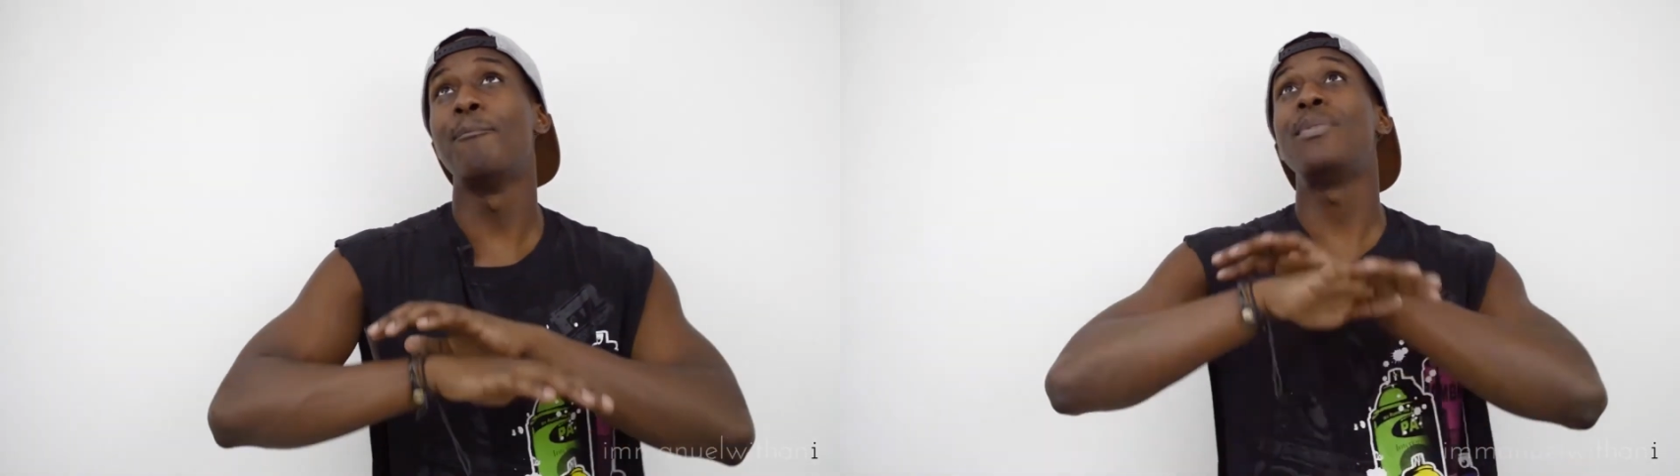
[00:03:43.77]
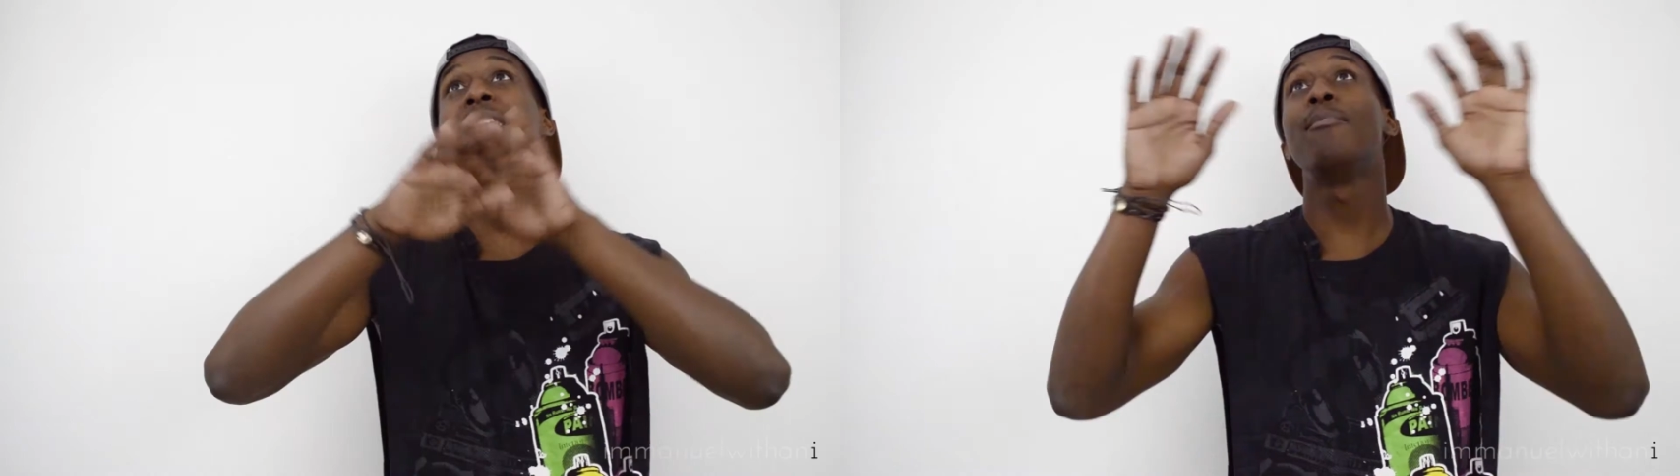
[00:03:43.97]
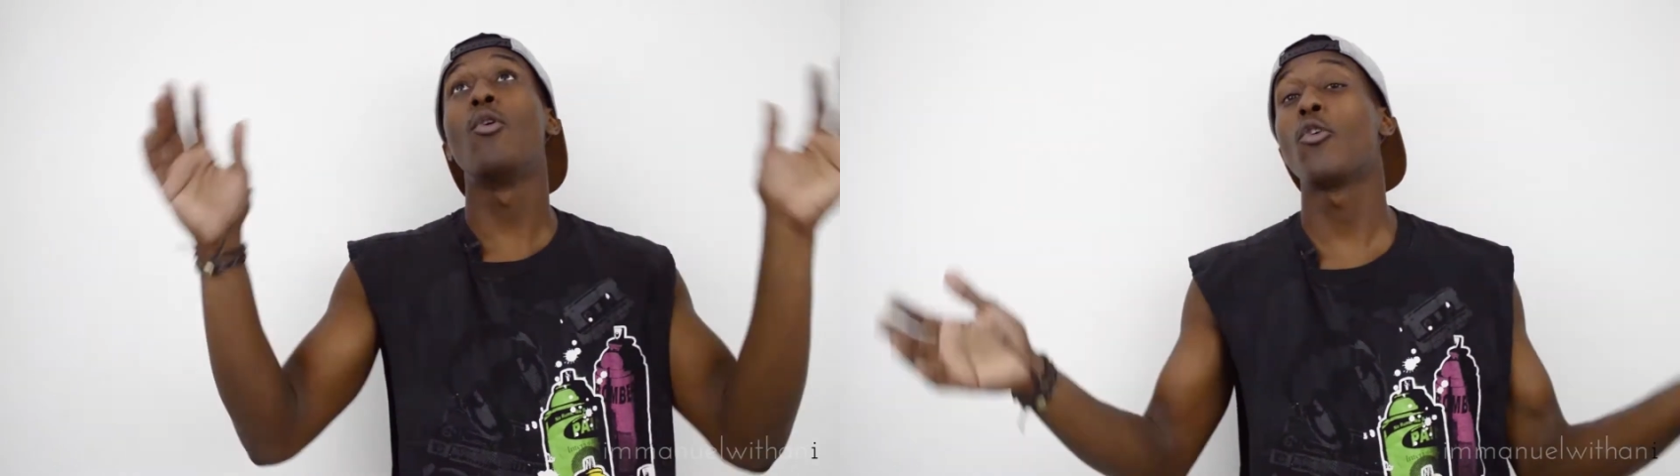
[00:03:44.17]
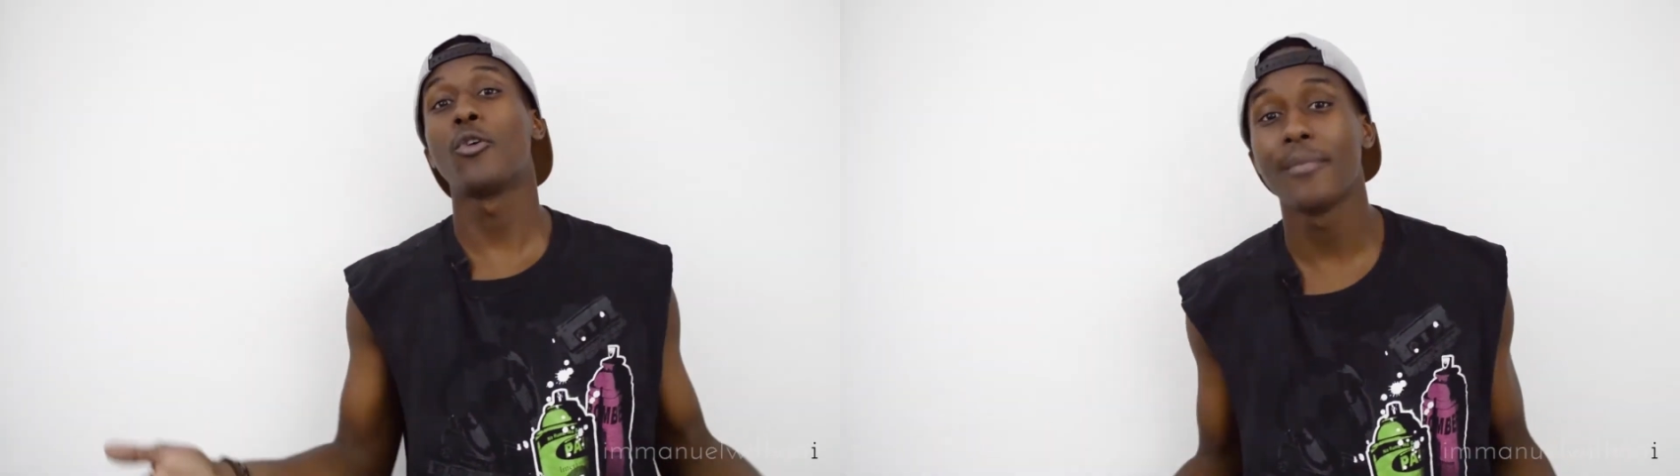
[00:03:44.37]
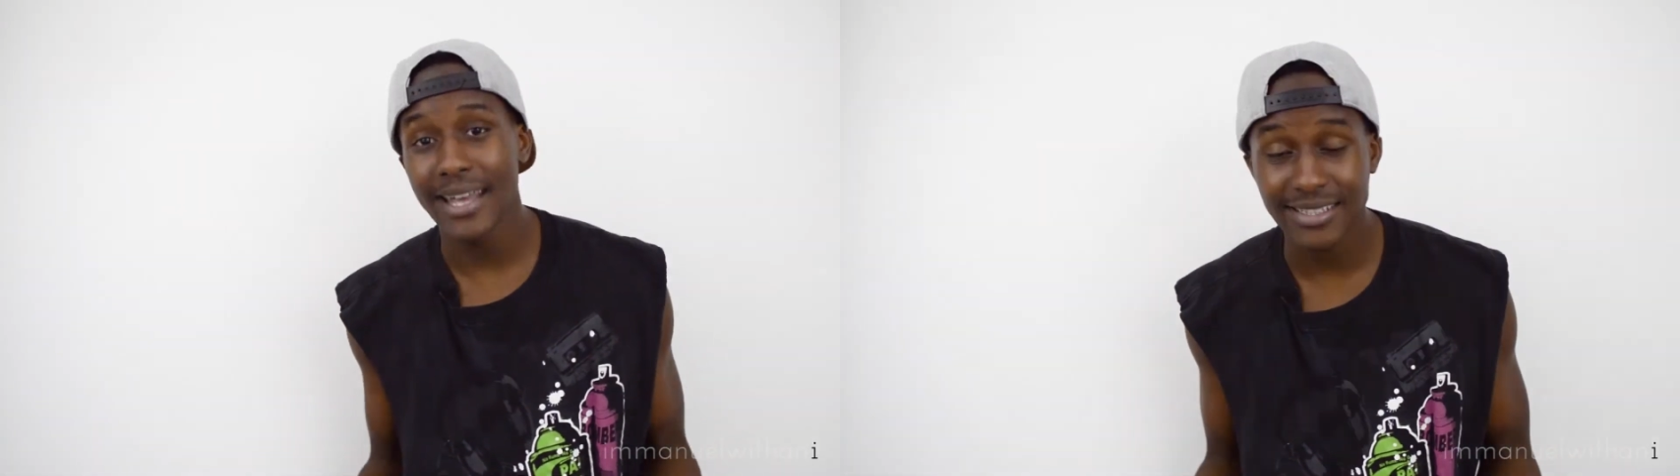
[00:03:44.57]
be more
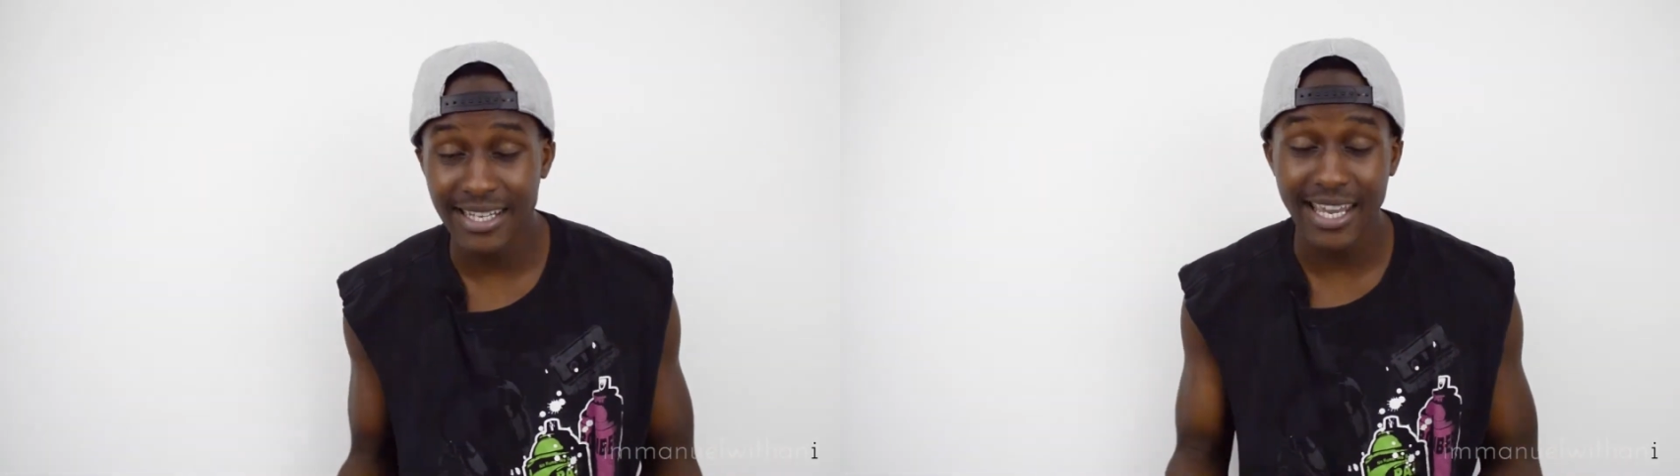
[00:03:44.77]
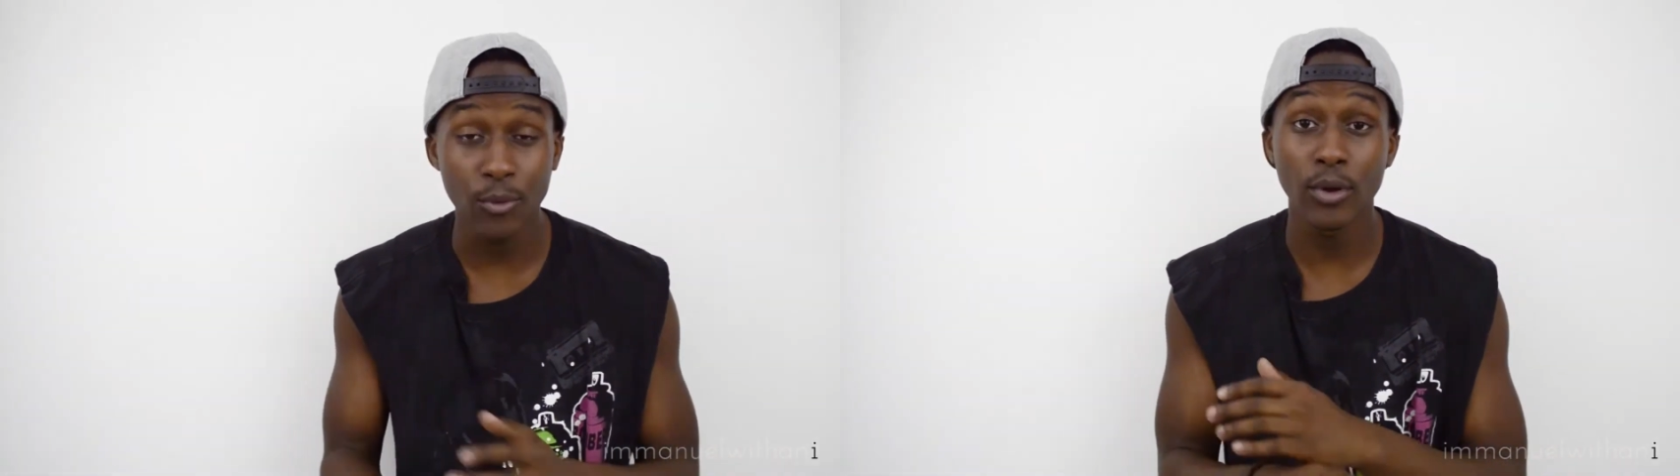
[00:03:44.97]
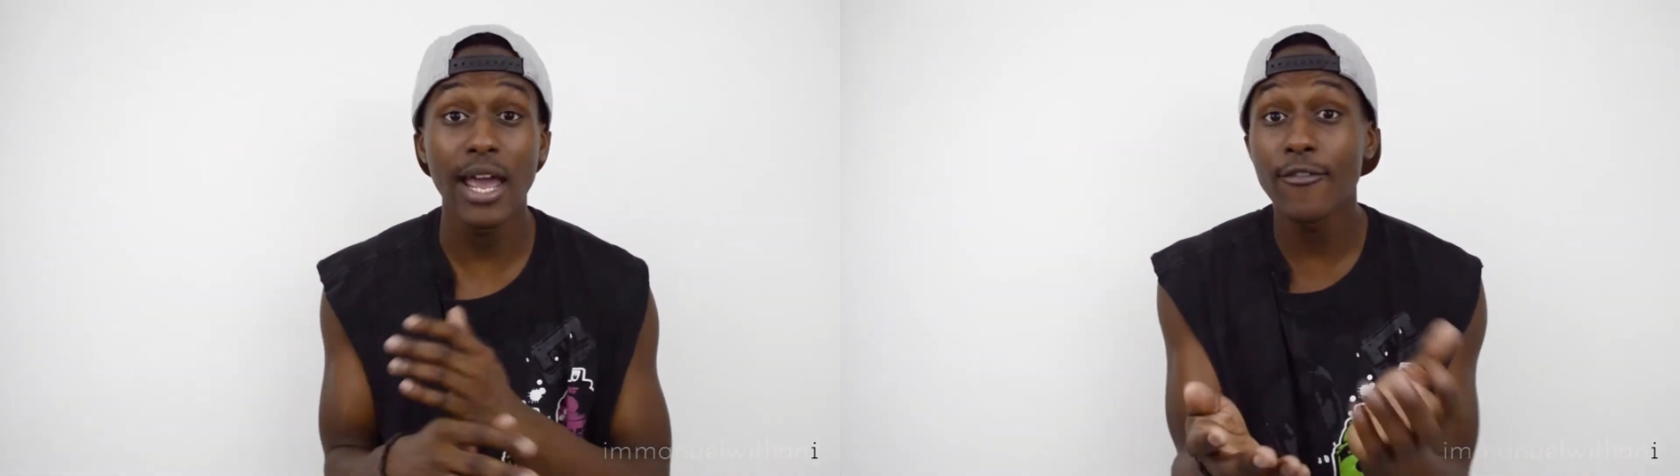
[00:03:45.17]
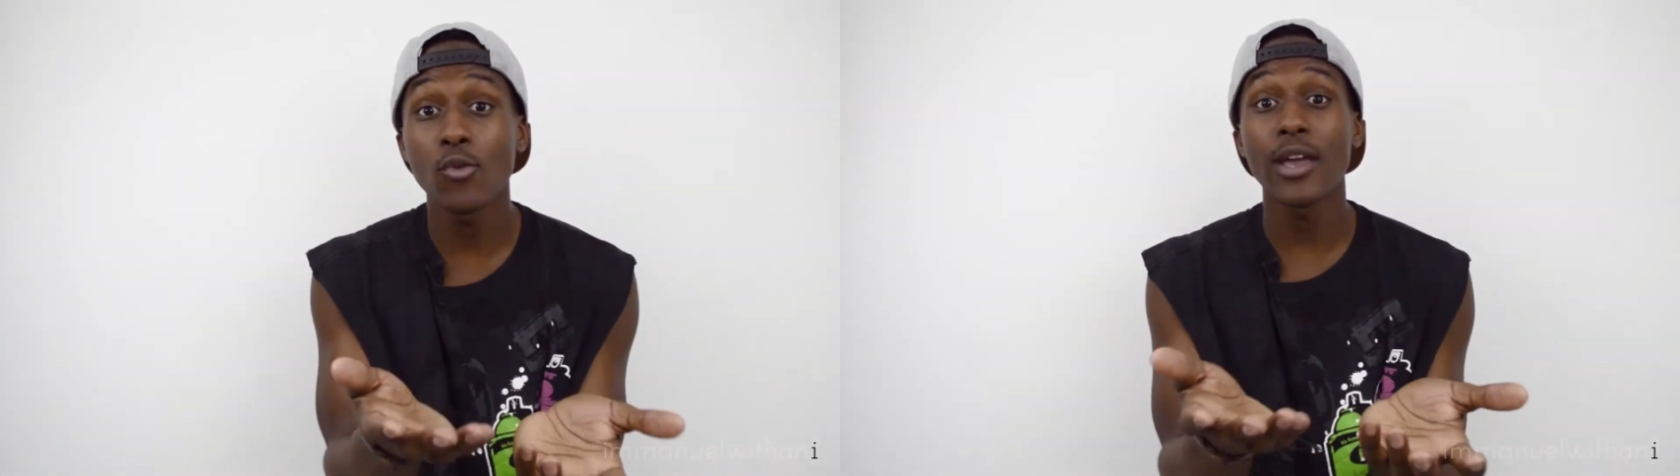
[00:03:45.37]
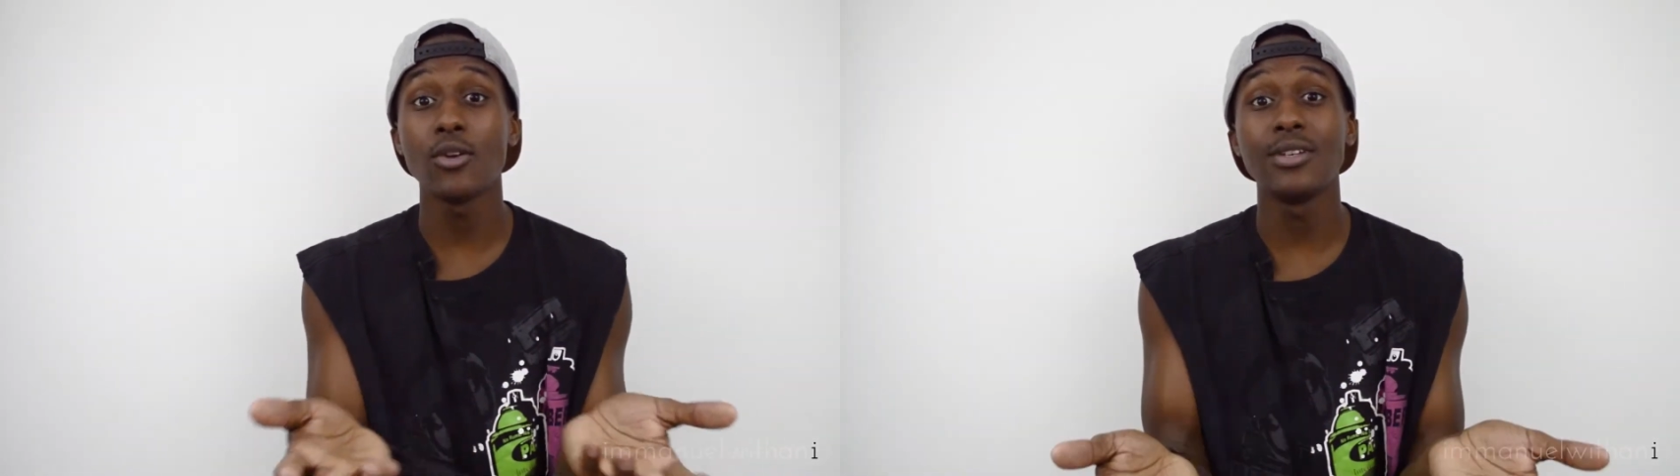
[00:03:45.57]
romantic in whatever
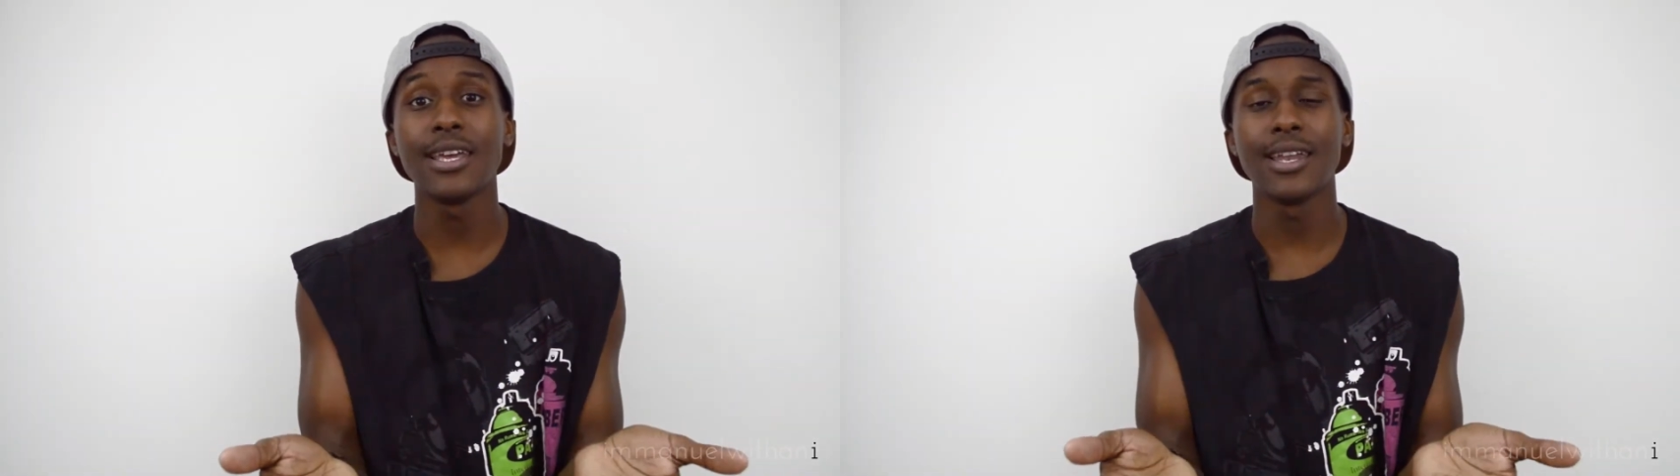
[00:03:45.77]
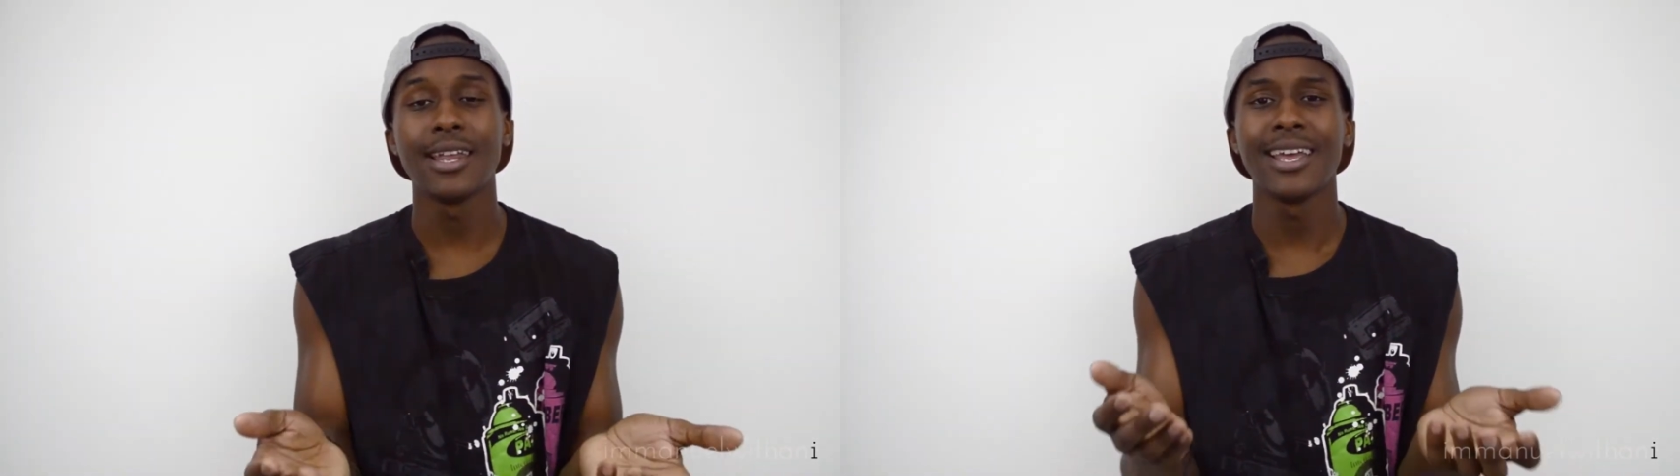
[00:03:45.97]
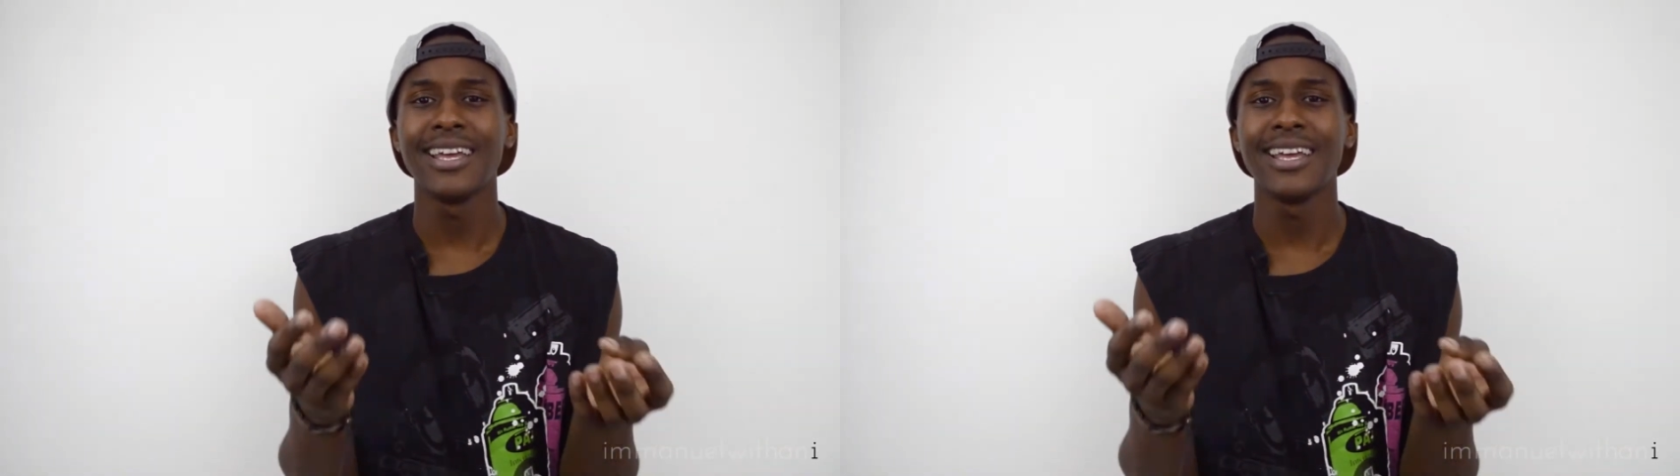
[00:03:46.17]
way you did?